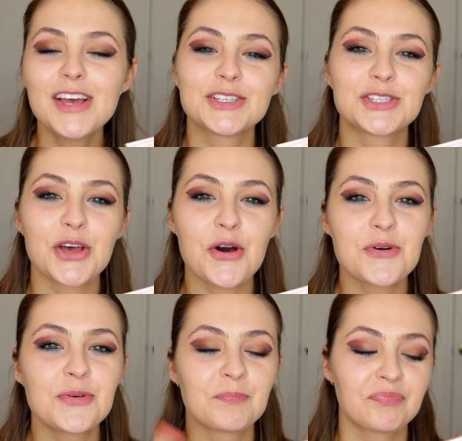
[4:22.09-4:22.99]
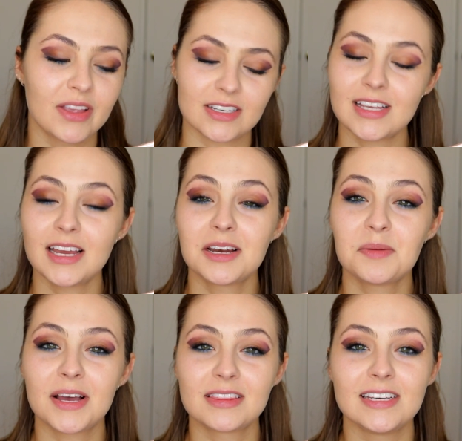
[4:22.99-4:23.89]
So excited
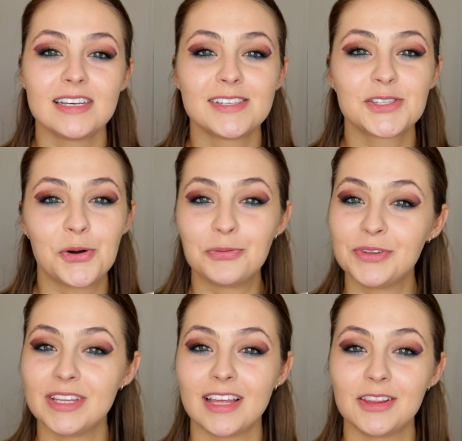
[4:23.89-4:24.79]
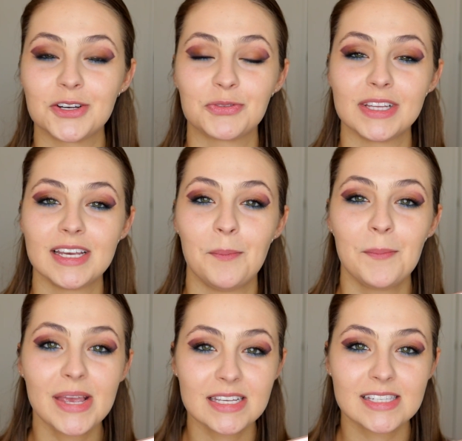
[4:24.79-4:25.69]
about these. Hopefully they look really
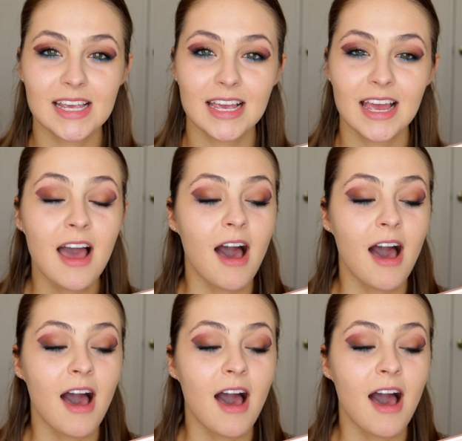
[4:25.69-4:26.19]
amazing.